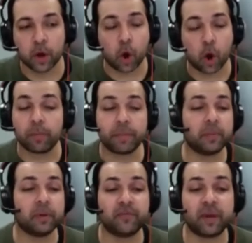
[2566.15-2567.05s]
or when
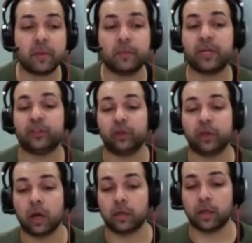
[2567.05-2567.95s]
people have maybe potentially
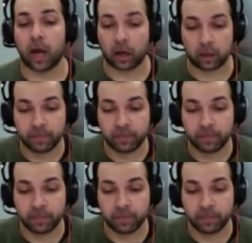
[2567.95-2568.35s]
gone dark.